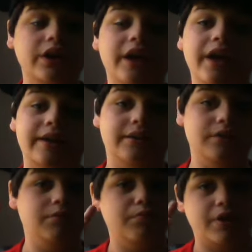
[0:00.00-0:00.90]
And
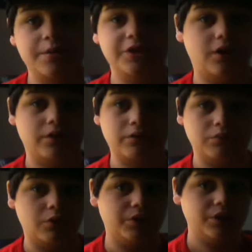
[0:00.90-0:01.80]
maybe I'll
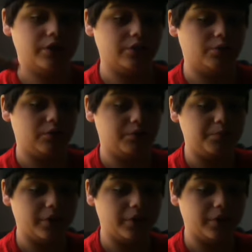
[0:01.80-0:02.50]
throw in another one.